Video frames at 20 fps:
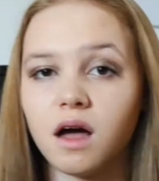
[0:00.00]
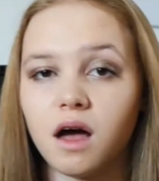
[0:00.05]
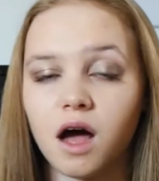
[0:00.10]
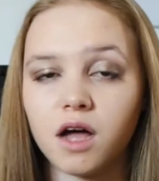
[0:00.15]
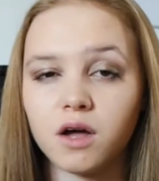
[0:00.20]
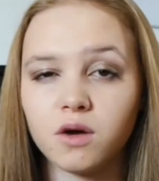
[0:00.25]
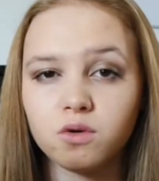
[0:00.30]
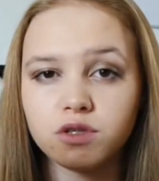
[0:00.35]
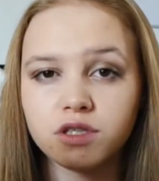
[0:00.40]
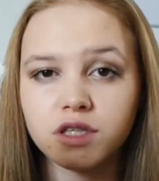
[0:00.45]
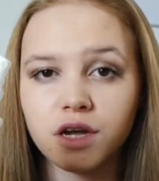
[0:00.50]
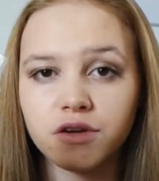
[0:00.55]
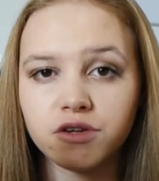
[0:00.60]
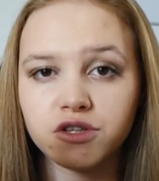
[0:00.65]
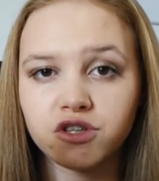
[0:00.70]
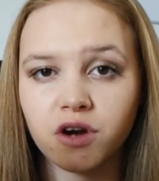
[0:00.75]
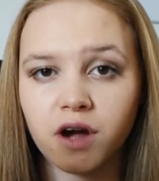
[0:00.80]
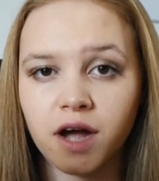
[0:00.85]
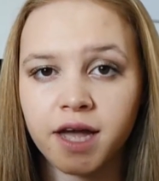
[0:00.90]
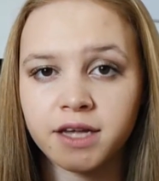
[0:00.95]
I also
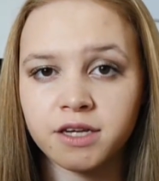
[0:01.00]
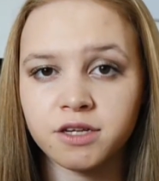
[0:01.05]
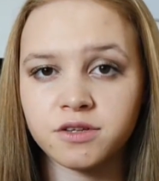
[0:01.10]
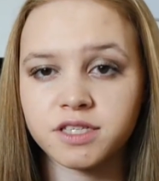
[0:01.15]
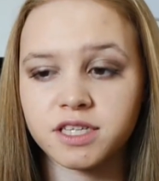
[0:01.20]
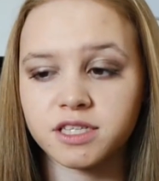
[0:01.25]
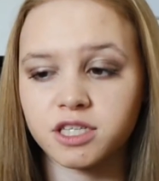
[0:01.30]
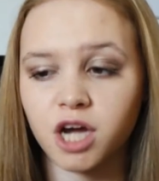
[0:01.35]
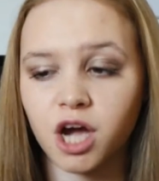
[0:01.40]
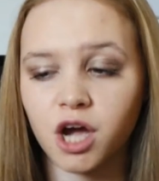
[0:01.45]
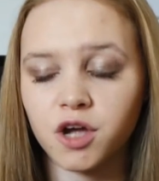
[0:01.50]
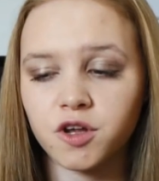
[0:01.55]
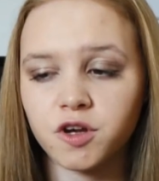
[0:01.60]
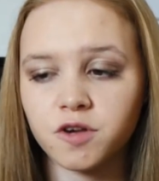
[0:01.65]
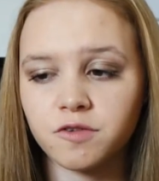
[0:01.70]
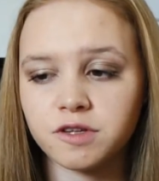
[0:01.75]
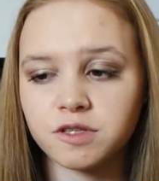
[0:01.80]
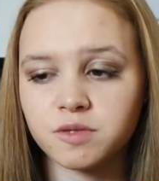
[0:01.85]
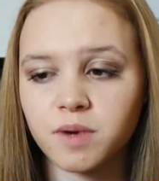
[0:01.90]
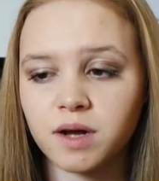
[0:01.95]
try and use a
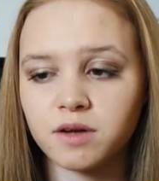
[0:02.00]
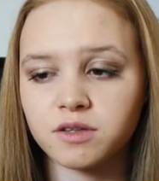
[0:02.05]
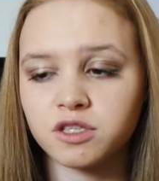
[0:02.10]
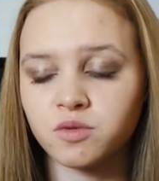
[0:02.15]
toner as well.